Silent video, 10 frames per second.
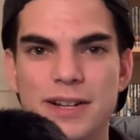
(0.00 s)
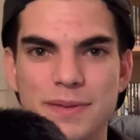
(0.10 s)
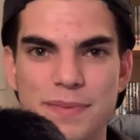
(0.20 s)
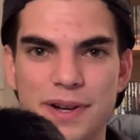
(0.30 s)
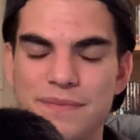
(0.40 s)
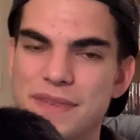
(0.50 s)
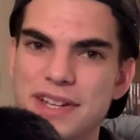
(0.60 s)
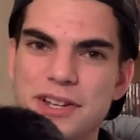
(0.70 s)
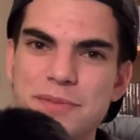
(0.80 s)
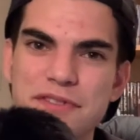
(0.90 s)
But in
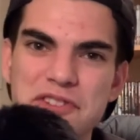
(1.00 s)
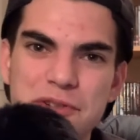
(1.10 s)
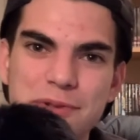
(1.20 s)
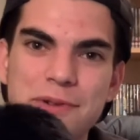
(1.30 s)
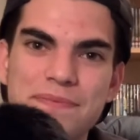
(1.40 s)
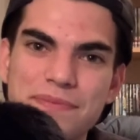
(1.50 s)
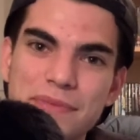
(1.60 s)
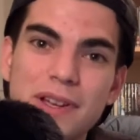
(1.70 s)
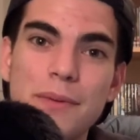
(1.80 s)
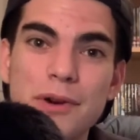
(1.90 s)
terms of score,
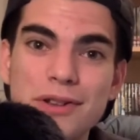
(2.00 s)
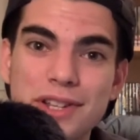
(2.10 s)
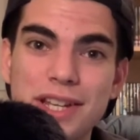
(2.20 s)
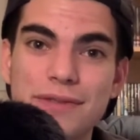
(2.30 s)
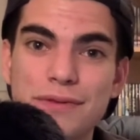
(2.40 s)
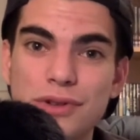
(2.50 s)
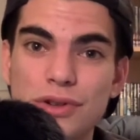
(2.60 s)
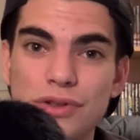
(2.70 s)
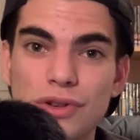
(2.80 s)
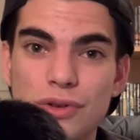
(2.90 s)
I'm going to give
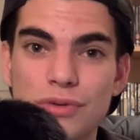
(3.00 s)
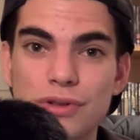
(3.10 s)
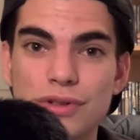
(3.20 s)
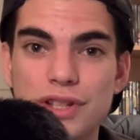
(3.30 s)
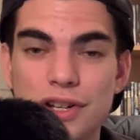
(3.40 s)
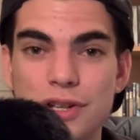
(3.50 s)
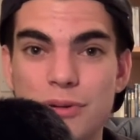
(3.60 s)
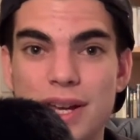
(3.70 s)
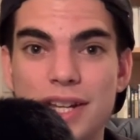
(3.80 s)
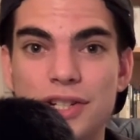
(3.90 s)
The Croods, A New
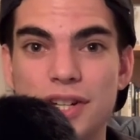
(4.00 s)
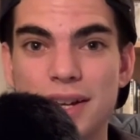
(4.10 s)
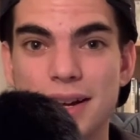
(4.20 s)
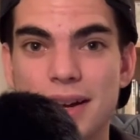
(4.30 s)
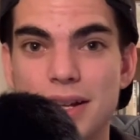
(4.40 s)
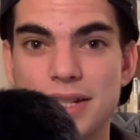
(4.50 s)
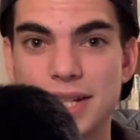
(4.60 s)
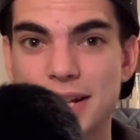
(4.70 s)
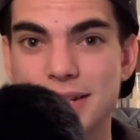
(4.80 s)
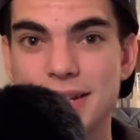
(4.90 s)
Age a
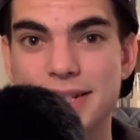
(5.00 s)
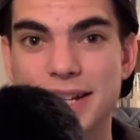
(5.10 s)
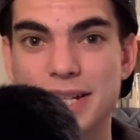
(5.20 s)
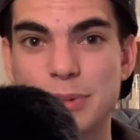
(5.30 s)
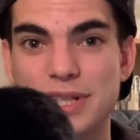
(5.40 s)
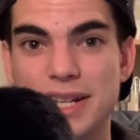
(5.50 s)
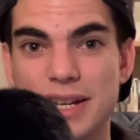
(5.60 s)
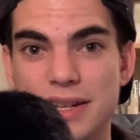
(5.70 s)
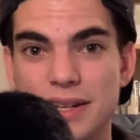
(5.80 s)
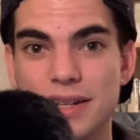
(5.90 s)

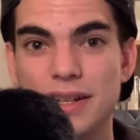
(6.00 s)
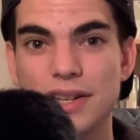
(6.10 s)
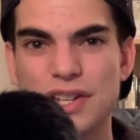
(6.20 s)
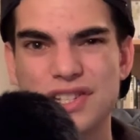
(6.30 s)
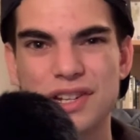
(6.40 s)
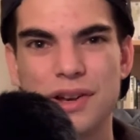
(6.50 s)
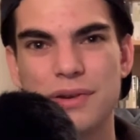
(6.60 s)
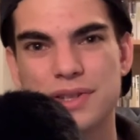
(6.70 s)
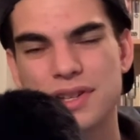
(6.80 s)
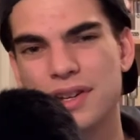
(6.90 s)
66%. So, you know,
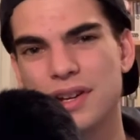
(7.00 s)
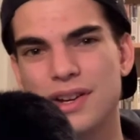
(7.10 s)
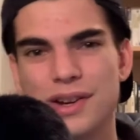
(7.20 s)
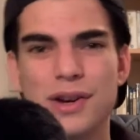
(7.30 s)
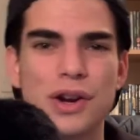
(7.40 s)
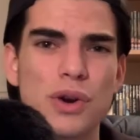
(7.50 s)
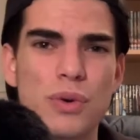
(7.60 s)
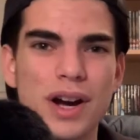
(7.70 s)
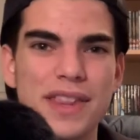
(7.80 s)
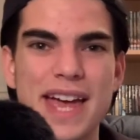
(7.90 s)
it's
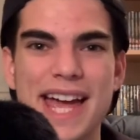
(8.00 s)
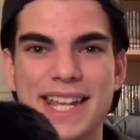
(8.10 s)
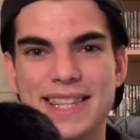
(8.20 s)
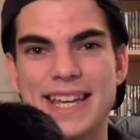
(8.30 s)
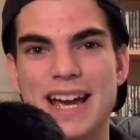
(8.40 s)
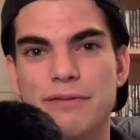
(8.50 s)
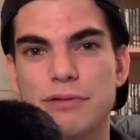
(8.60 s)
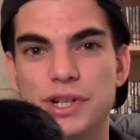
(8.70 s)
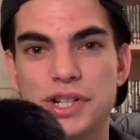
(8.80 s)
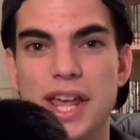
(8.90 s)
quite there in the
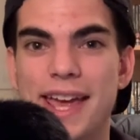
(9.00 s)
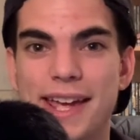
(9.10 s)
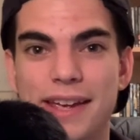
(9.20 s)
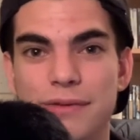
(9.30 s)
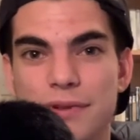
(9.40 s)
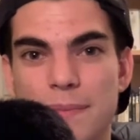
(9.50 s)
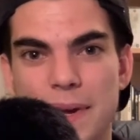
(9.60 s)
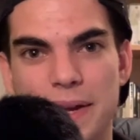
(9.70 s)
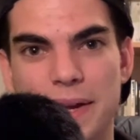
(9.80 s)
average tier for me.